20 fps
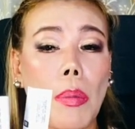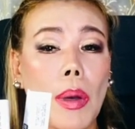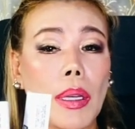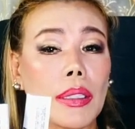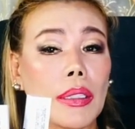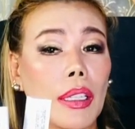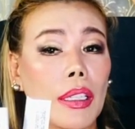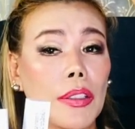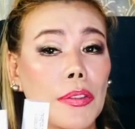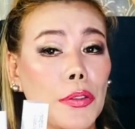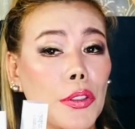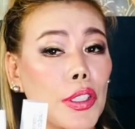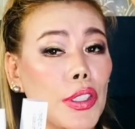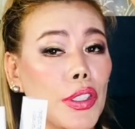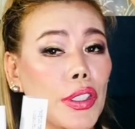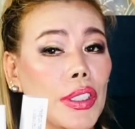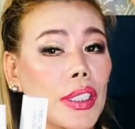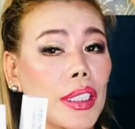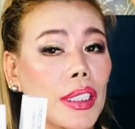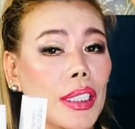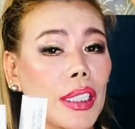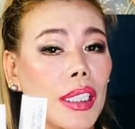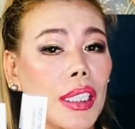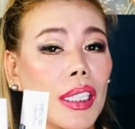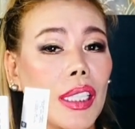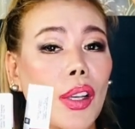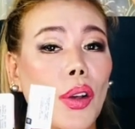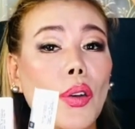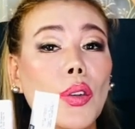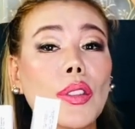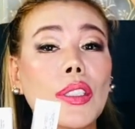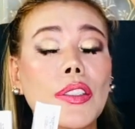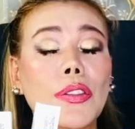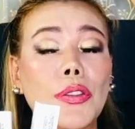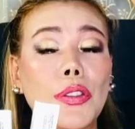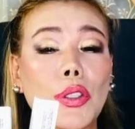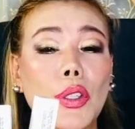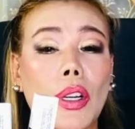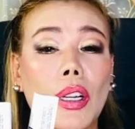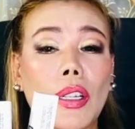but unfortunately, only
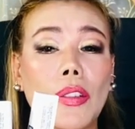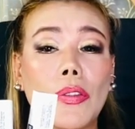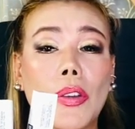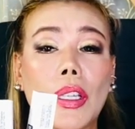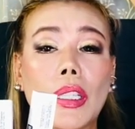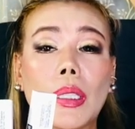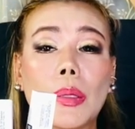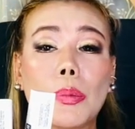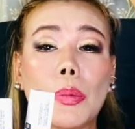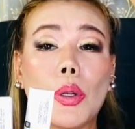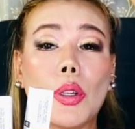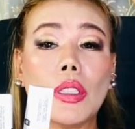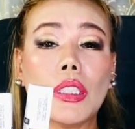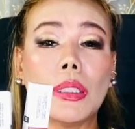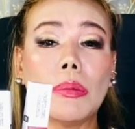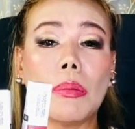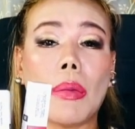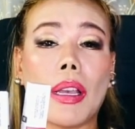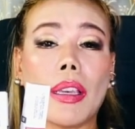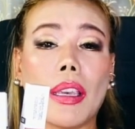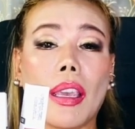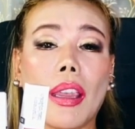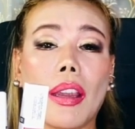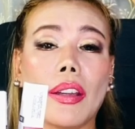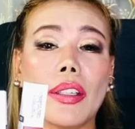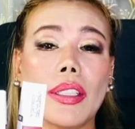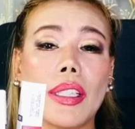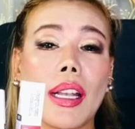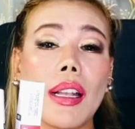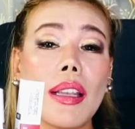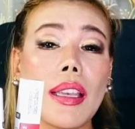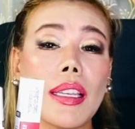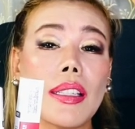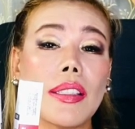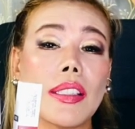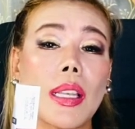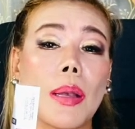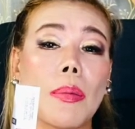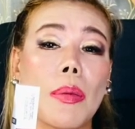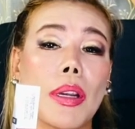few are available in my area and
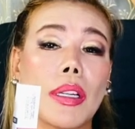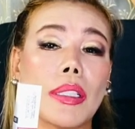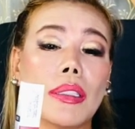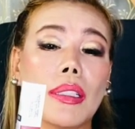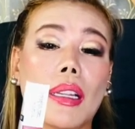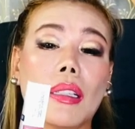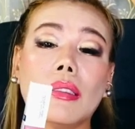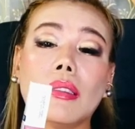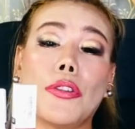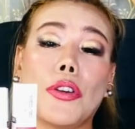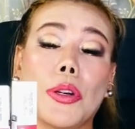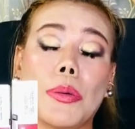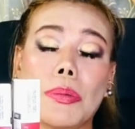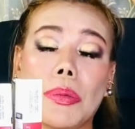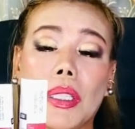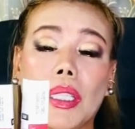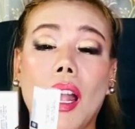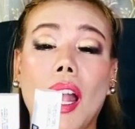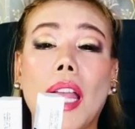some are not for me.